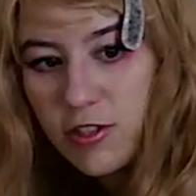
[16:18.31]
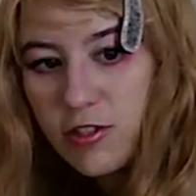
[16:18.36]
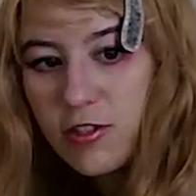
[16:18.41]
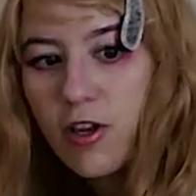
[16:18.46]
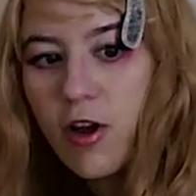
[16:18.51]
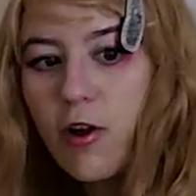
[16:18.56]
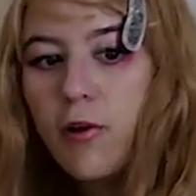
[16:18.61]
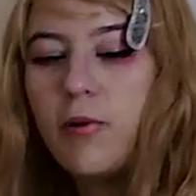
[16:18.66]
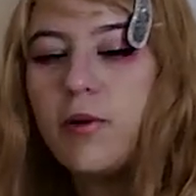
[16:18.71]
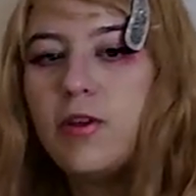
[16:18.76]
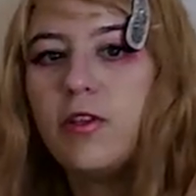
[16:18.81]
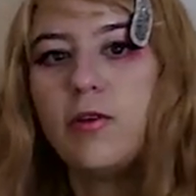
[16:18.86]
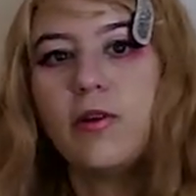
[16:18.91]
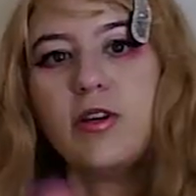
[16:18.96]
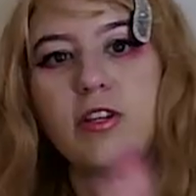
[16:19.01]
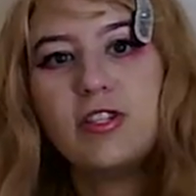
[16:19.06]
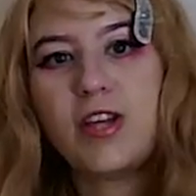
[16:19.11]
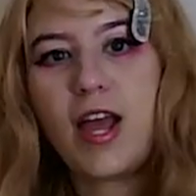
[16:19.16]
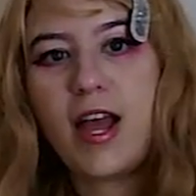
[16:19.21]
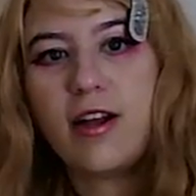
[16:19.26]
so you
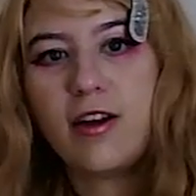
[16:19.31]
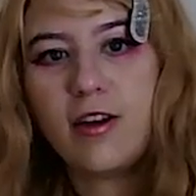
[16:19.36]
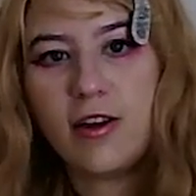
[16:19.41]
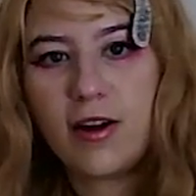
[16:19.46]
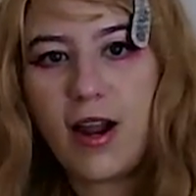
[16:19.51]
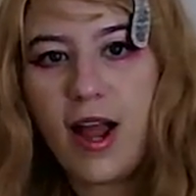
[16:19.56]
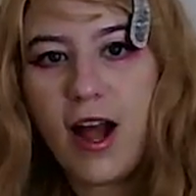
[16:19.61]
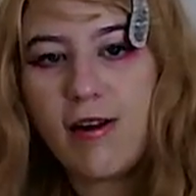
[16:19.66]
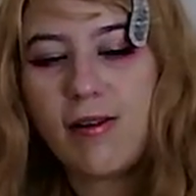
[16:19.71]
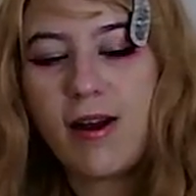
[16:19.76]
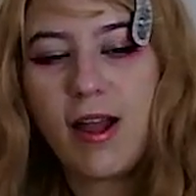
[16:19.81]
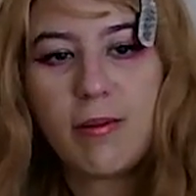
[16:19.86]
can check her out.